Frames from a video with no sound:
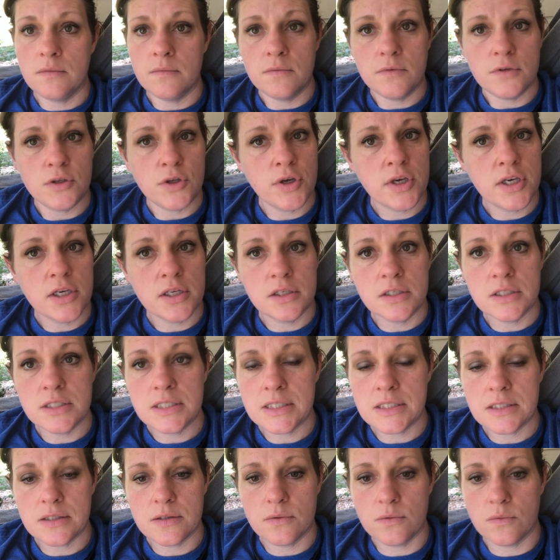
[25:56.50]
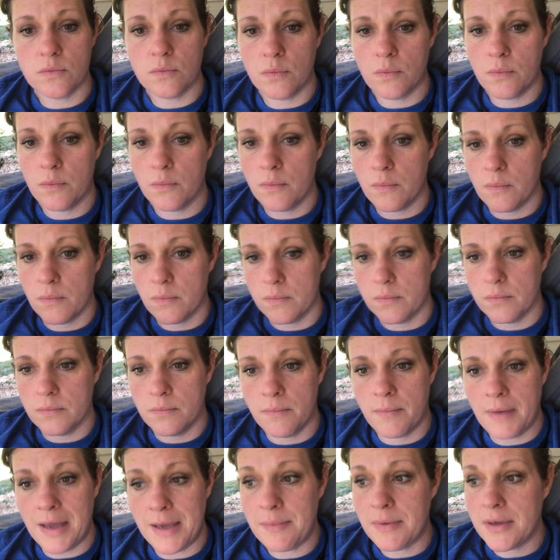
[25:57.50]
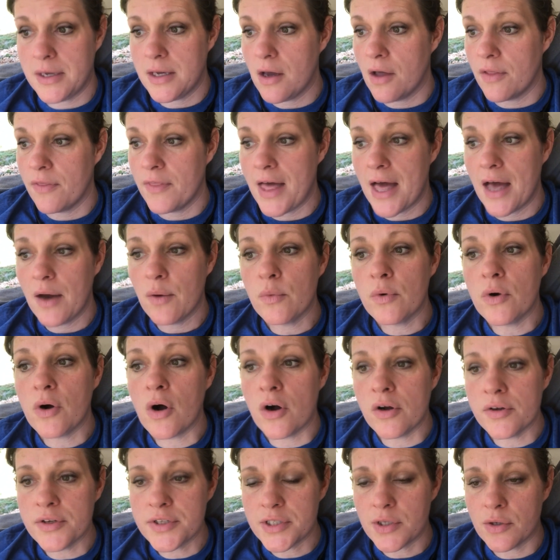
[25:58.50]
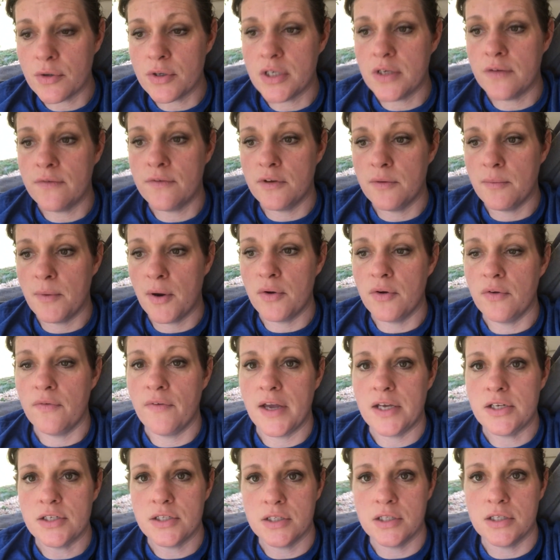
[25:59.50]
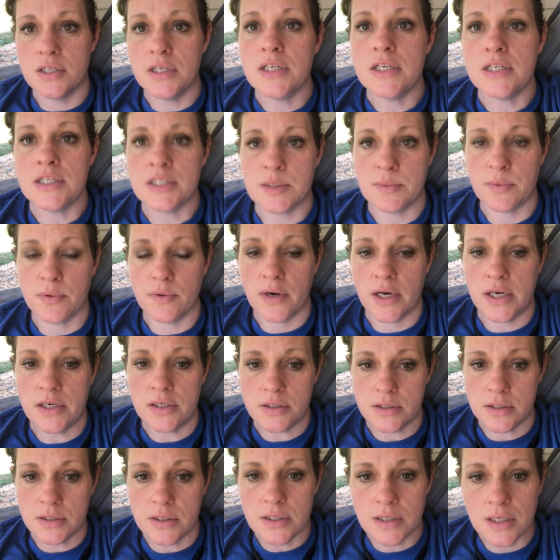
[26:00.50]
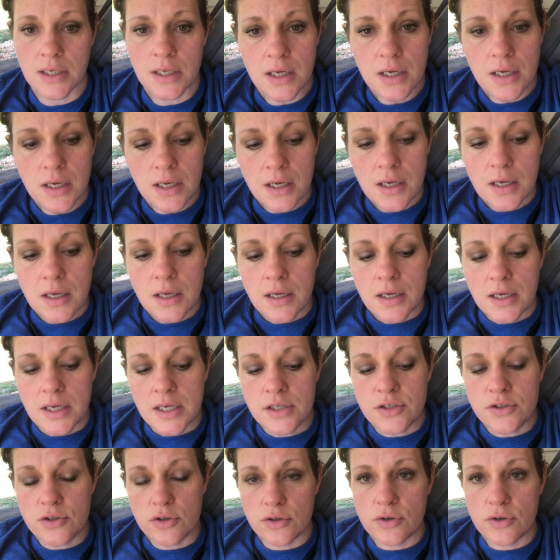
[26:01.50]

you can, maybe that will also give you motivation and inspiration in your